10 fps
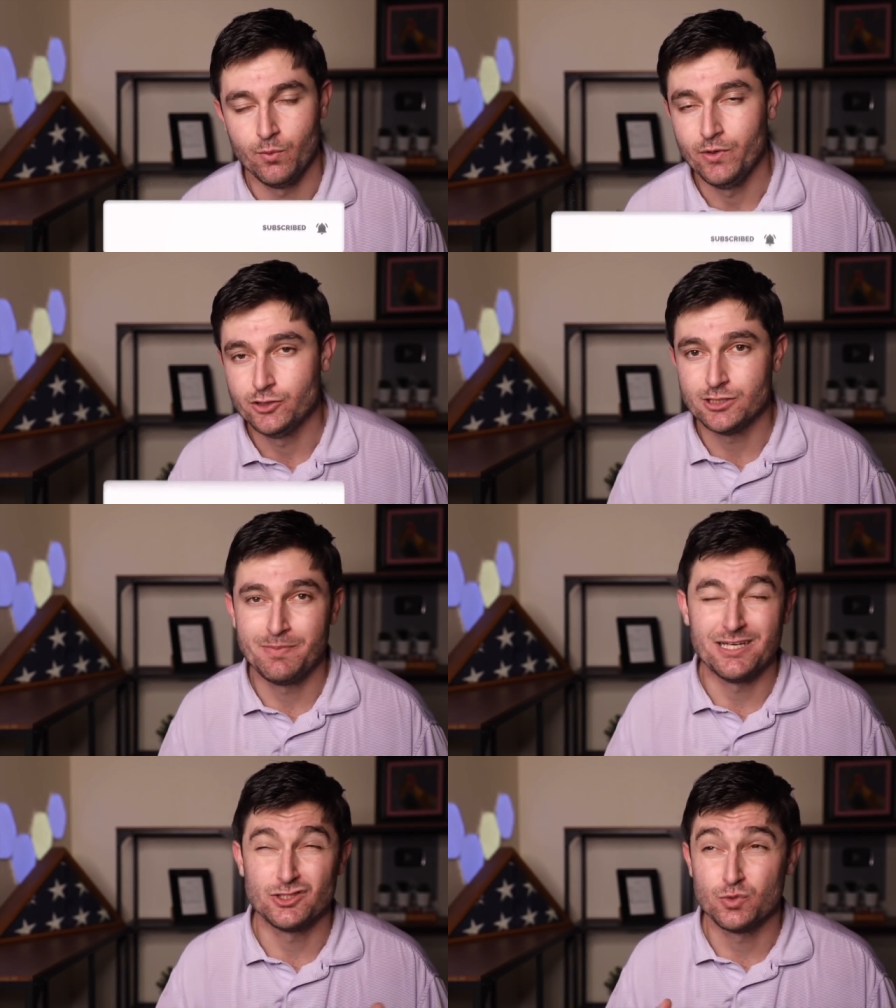We just
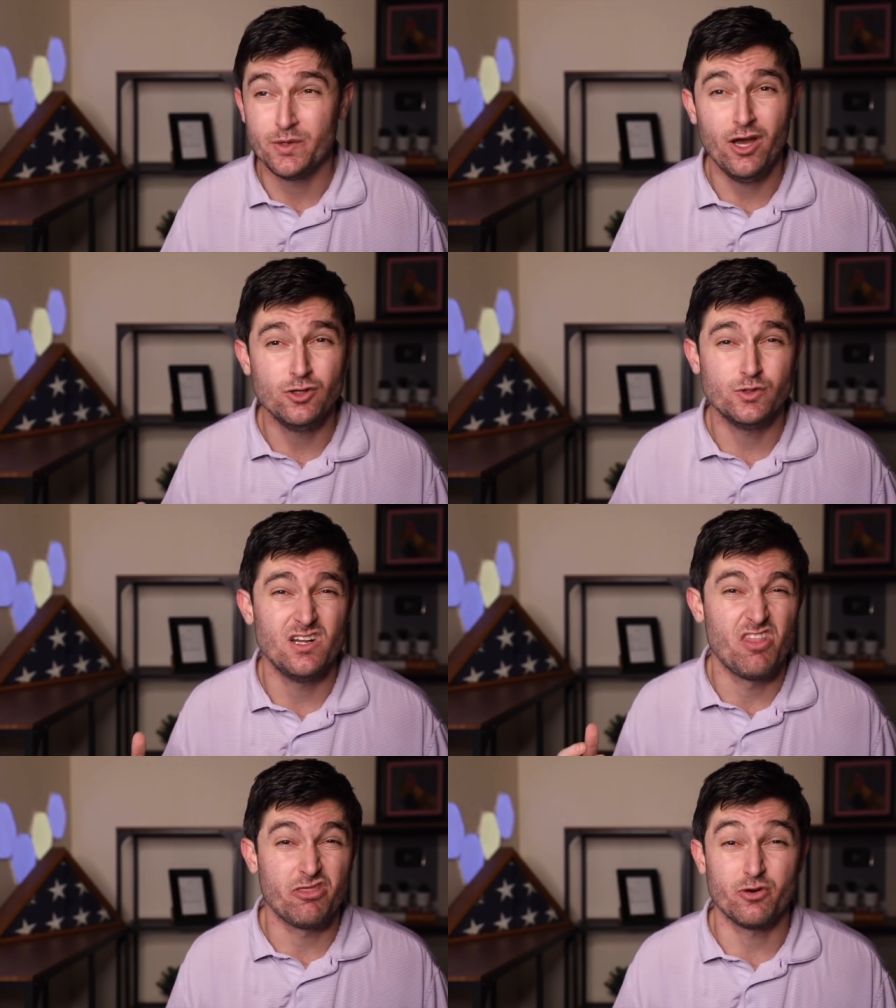passed
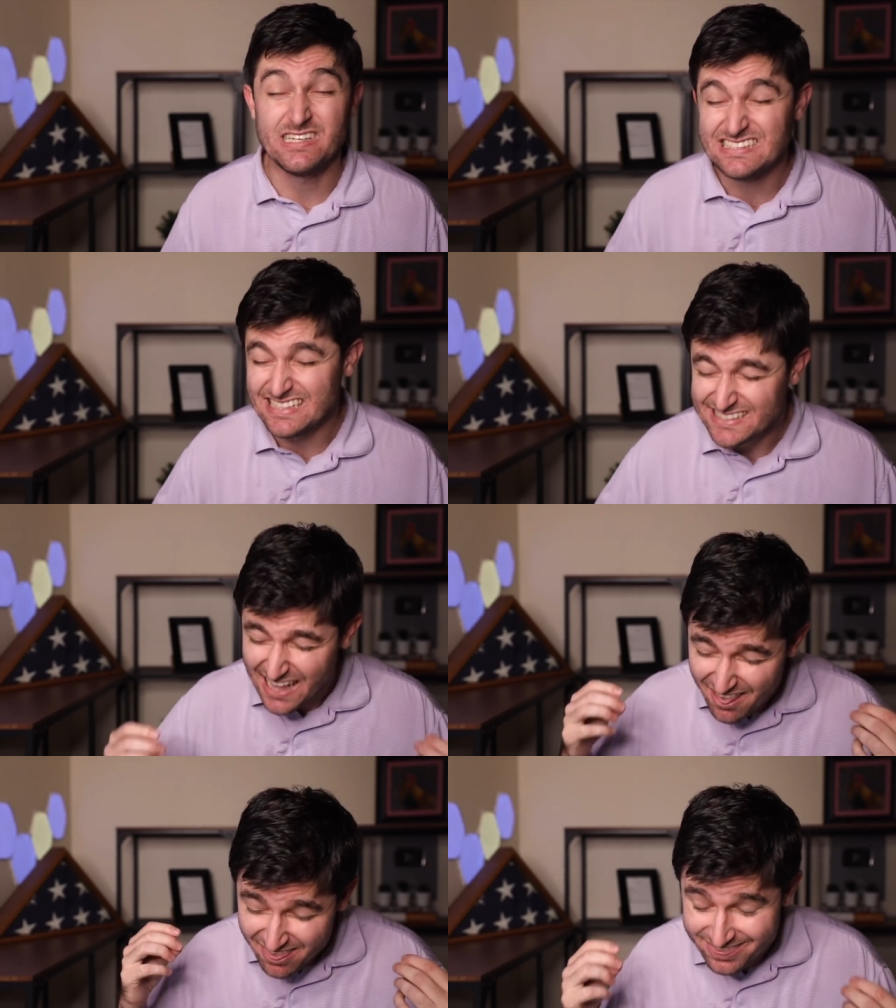
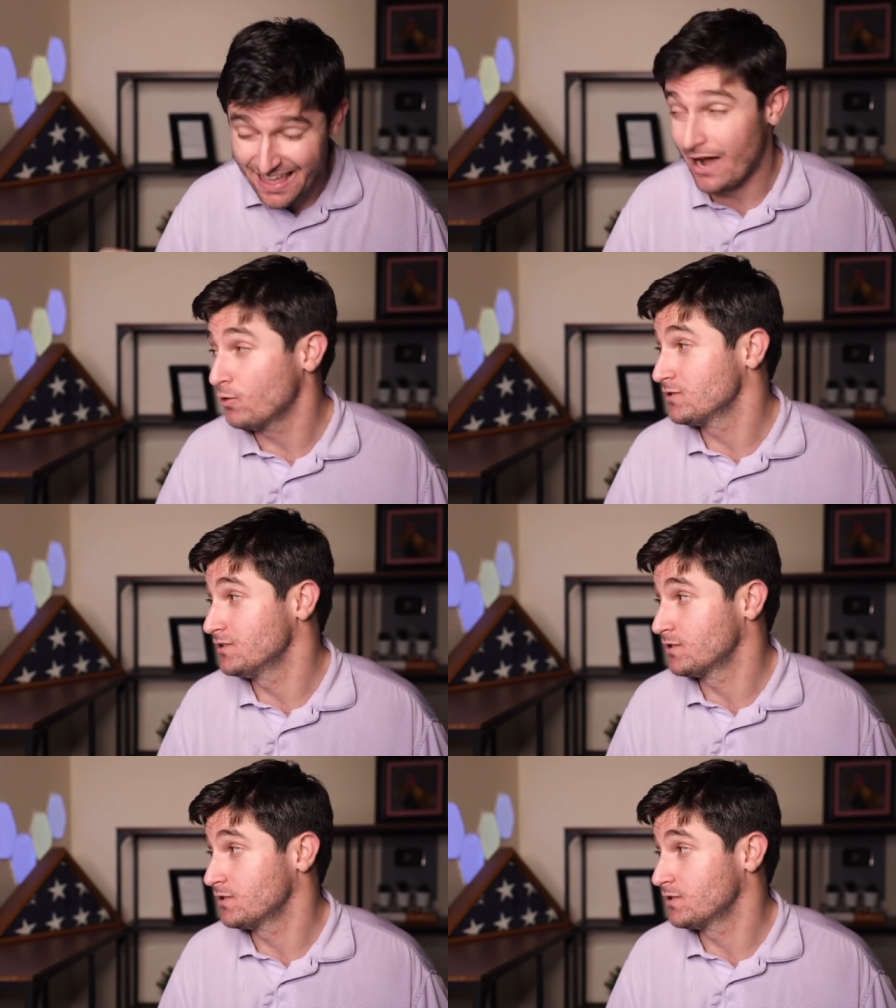336,000